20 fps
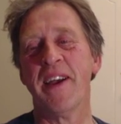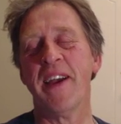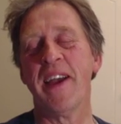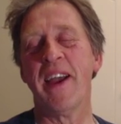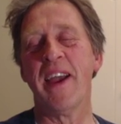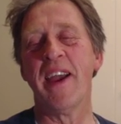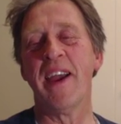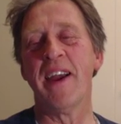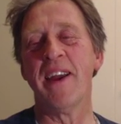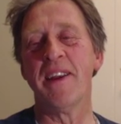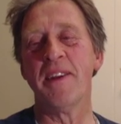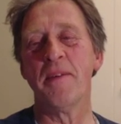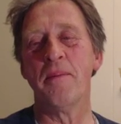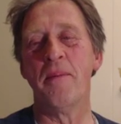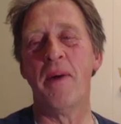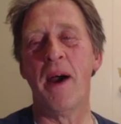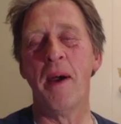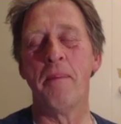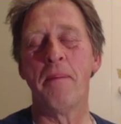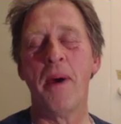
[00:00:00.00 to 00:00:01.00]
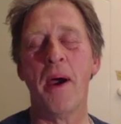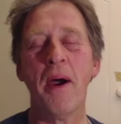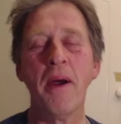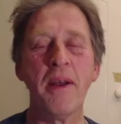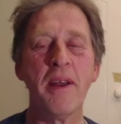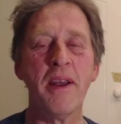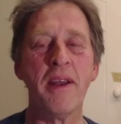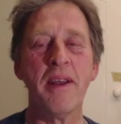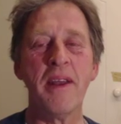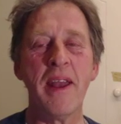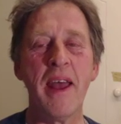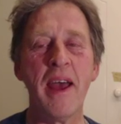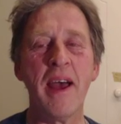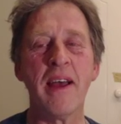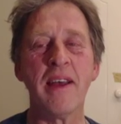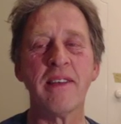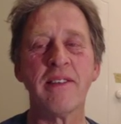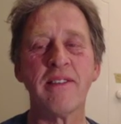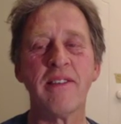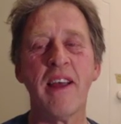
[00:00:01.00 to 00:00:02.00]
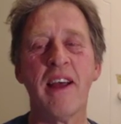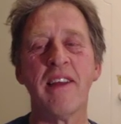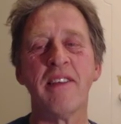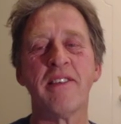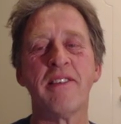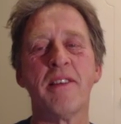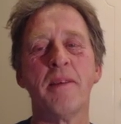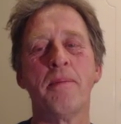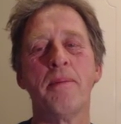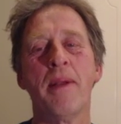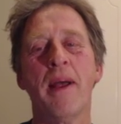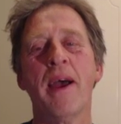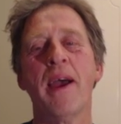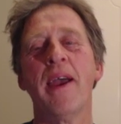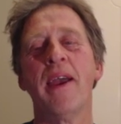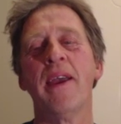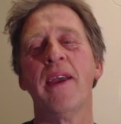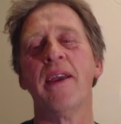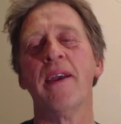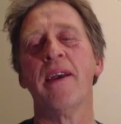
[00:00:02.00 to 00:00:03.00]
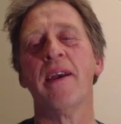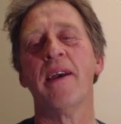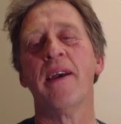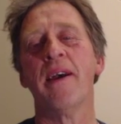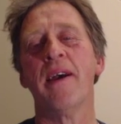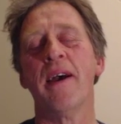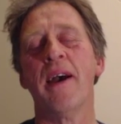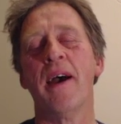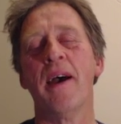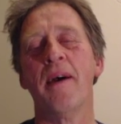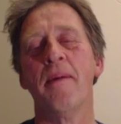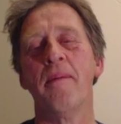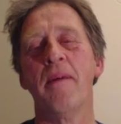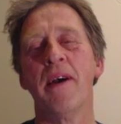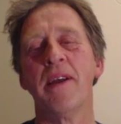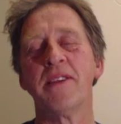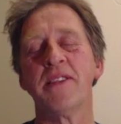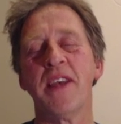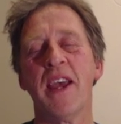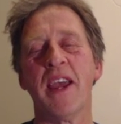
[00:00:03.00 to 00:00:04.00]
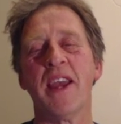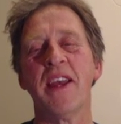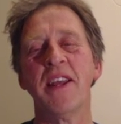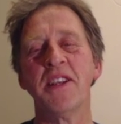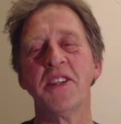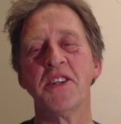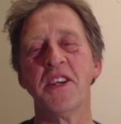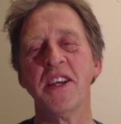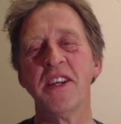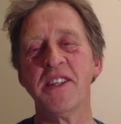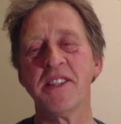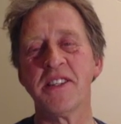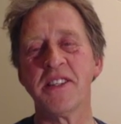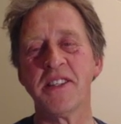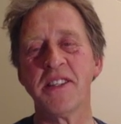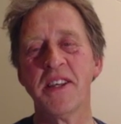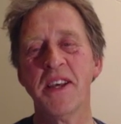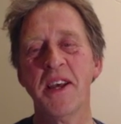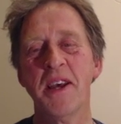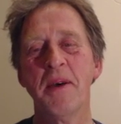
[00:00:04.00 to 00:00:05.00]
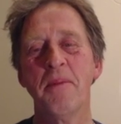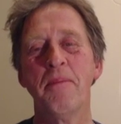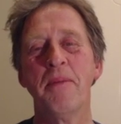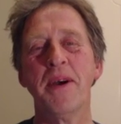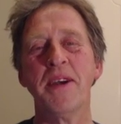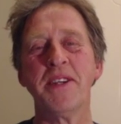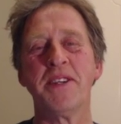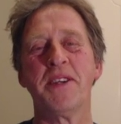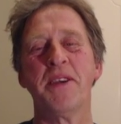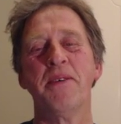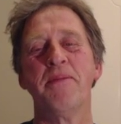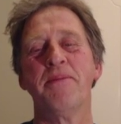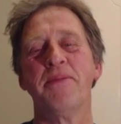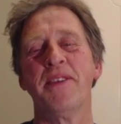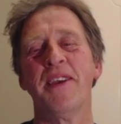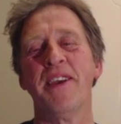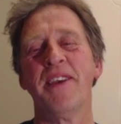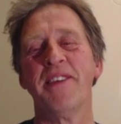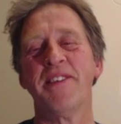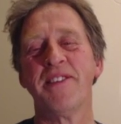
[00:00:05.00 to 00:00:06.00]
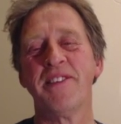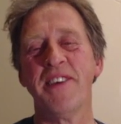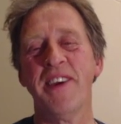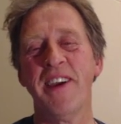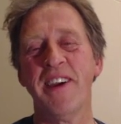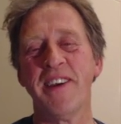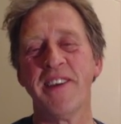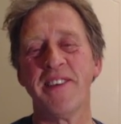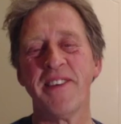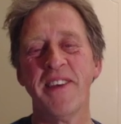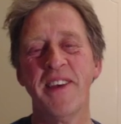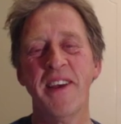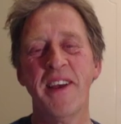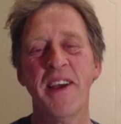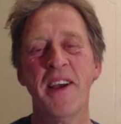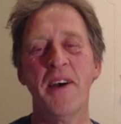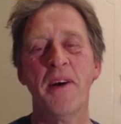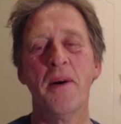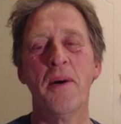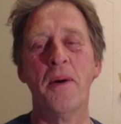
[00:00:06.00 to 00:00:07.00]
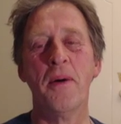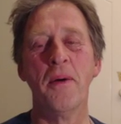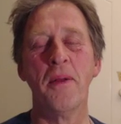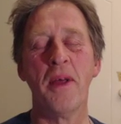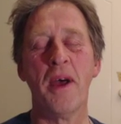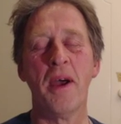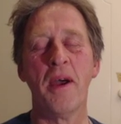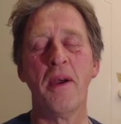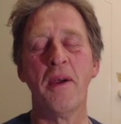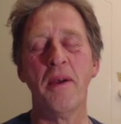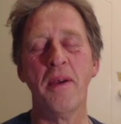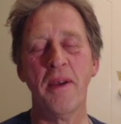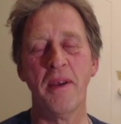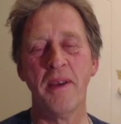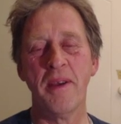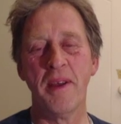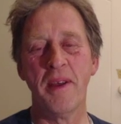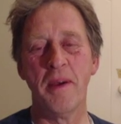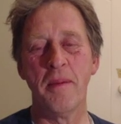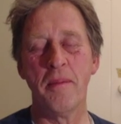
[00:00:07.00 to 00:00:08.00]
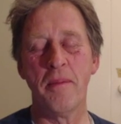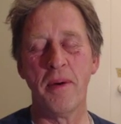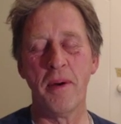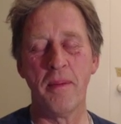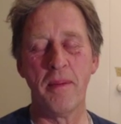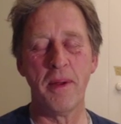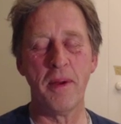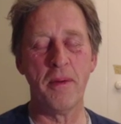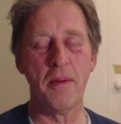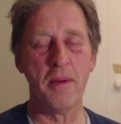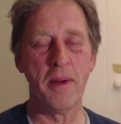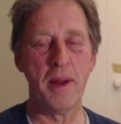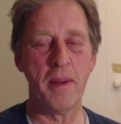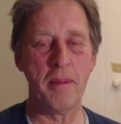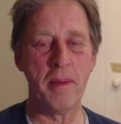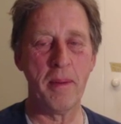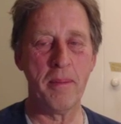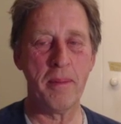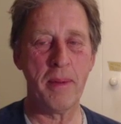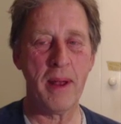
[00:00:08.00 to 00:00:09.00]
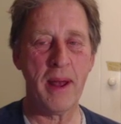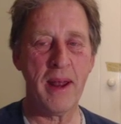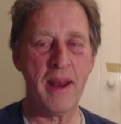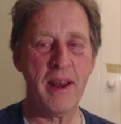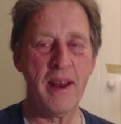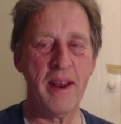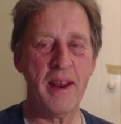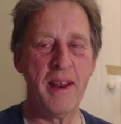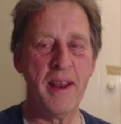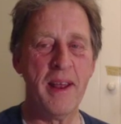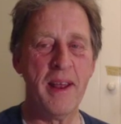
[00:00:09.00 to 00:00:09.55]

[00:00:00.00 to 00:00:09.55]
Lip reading: and my opponent now starts to play attacking chess, bishop d6, although probably already been playing it.